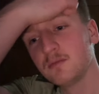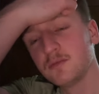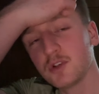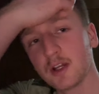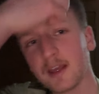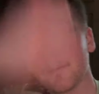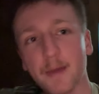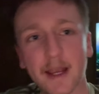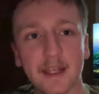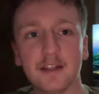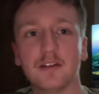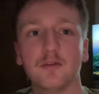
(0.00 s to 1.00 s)
Trying to get
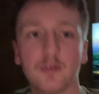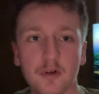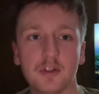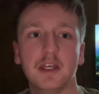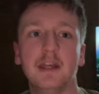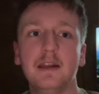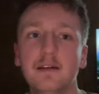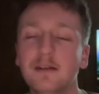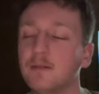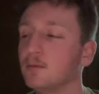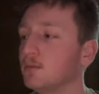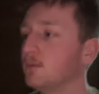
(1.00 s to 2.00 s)
back into the routine.
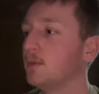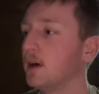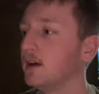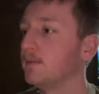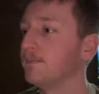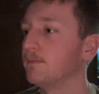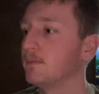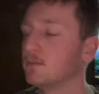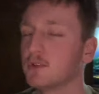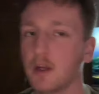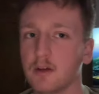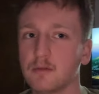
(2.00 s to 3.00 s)
But
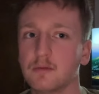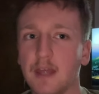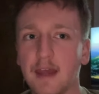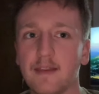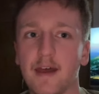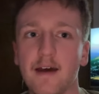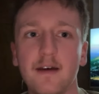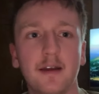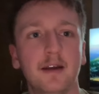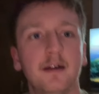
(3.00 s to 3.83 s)
stop getting there.